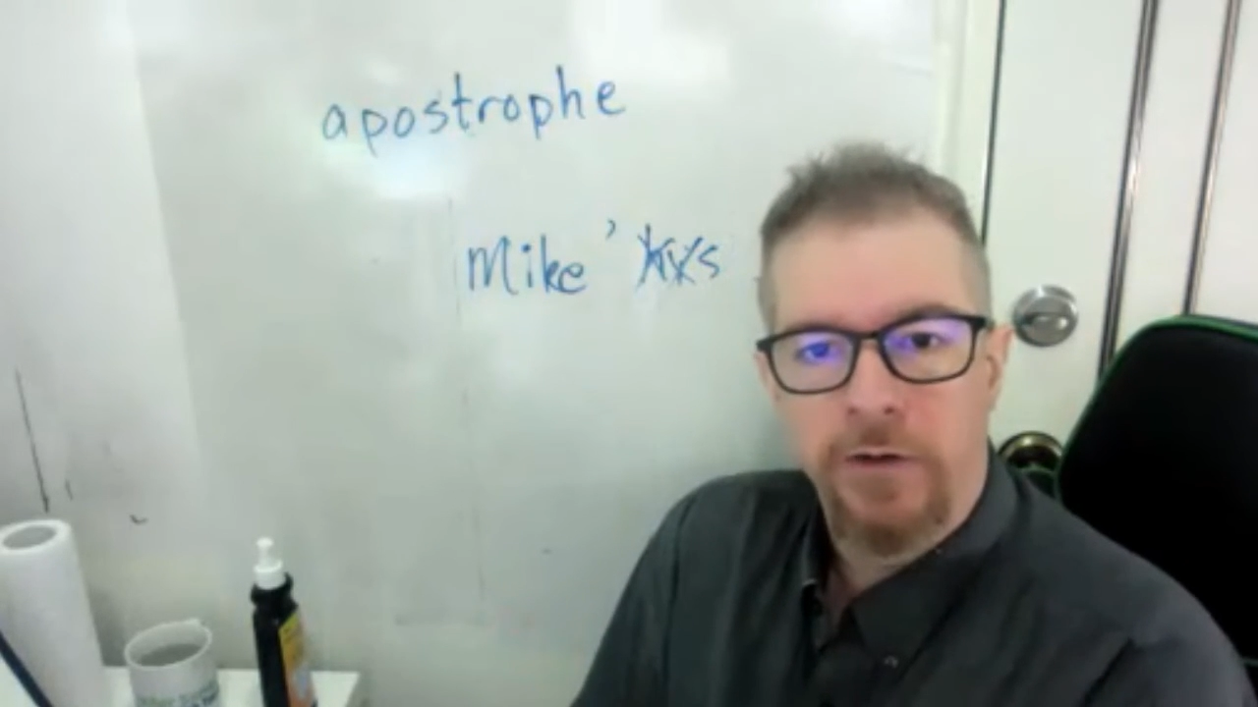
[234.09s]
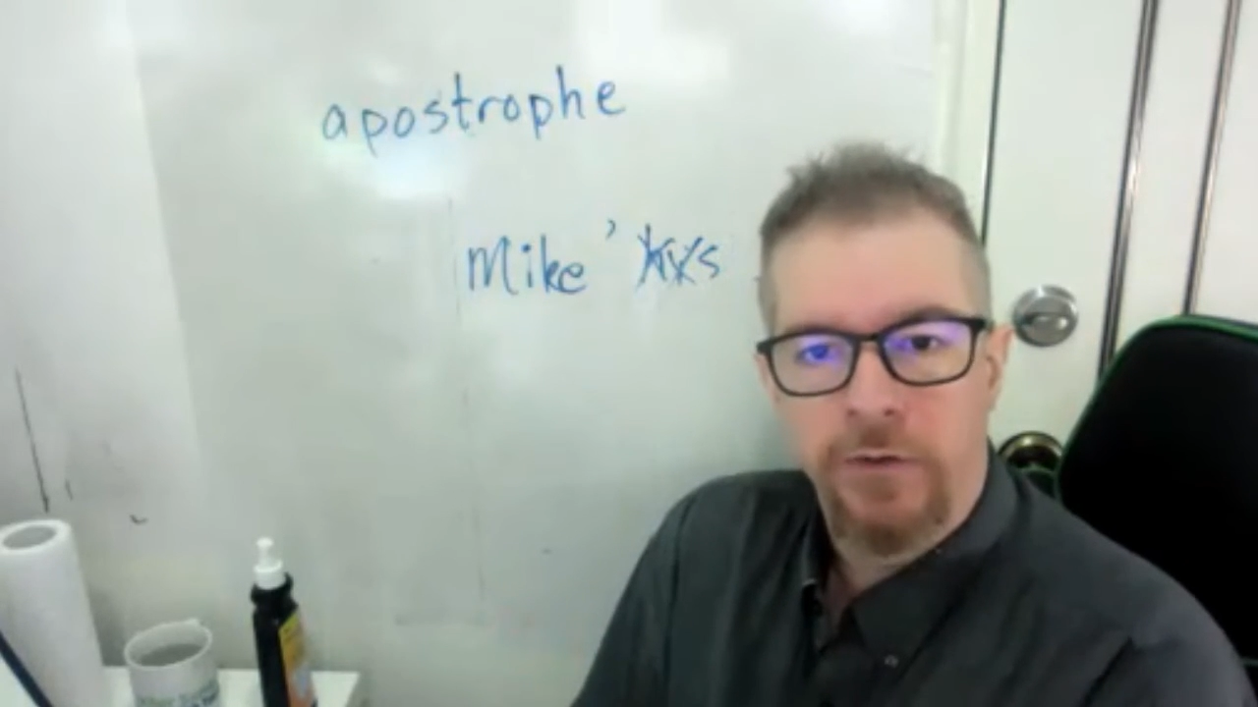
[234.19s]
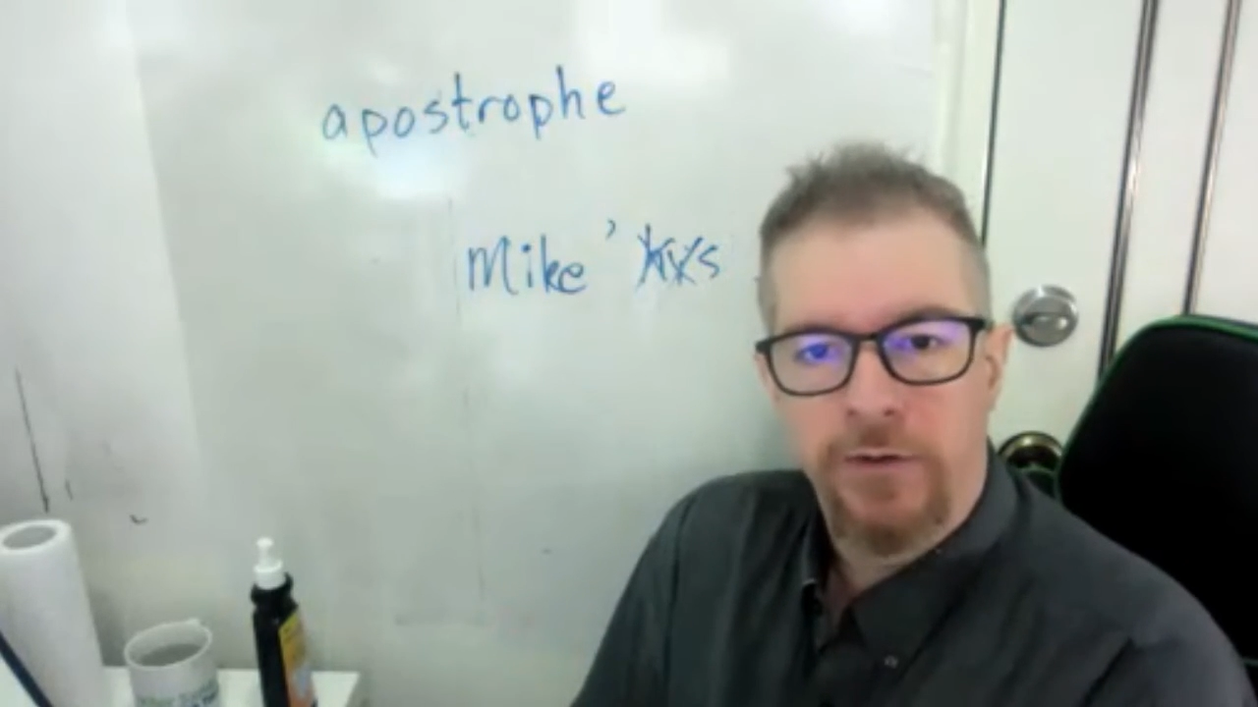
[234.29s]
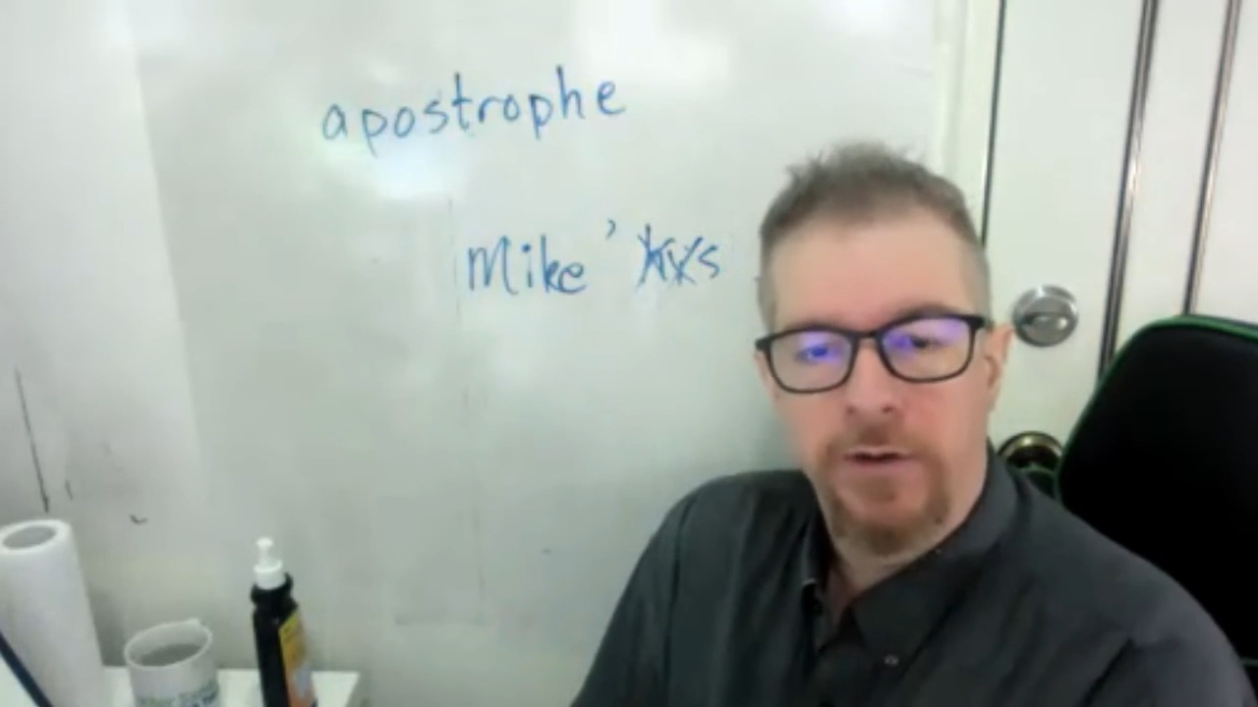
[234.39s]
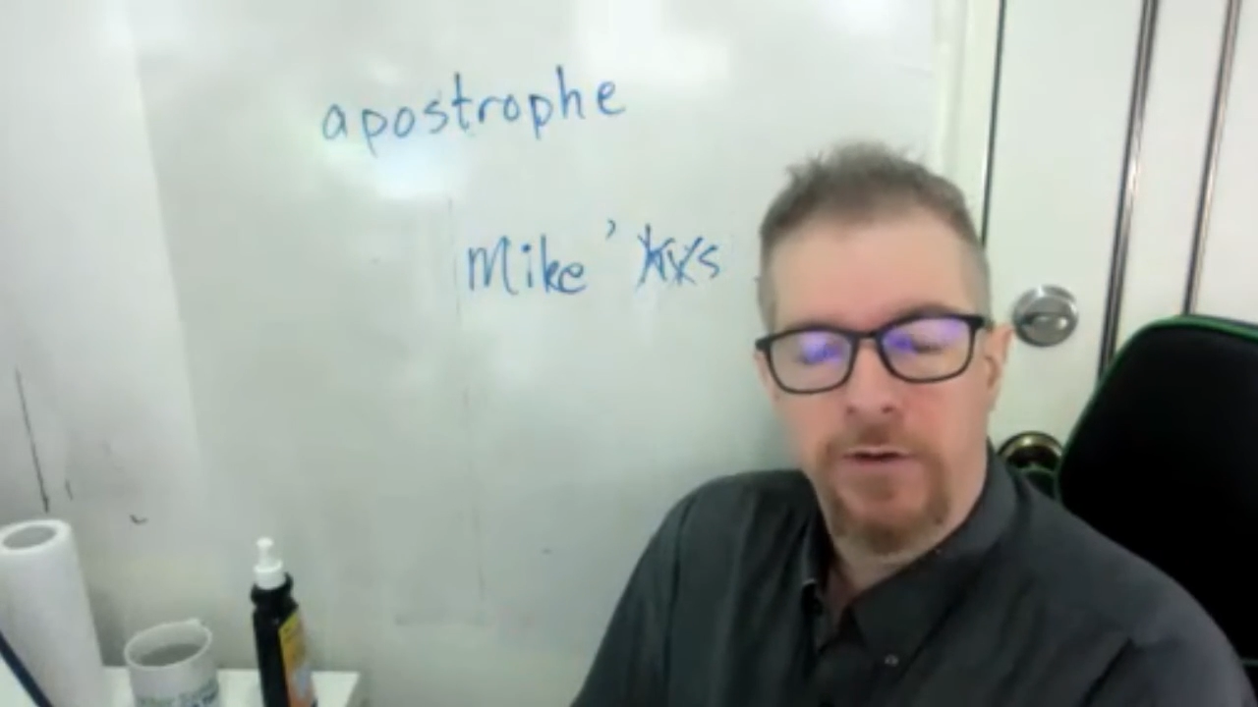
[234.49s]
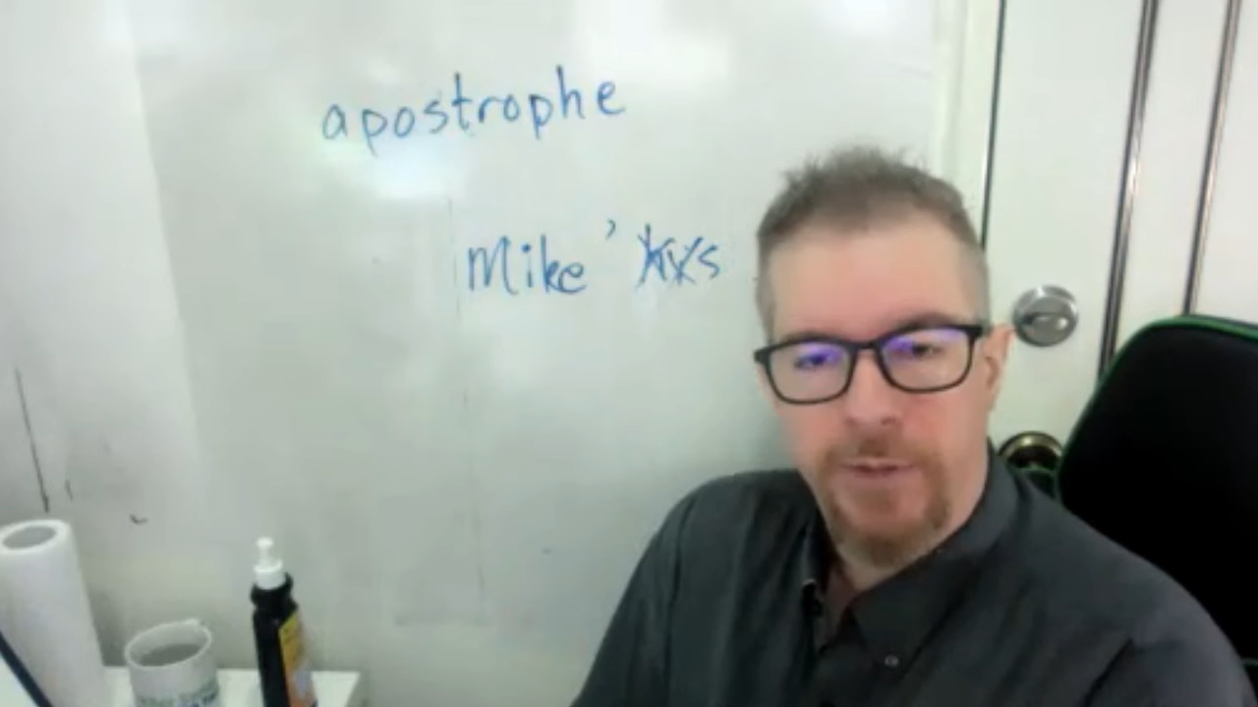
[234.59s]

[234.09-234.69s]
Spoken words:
using this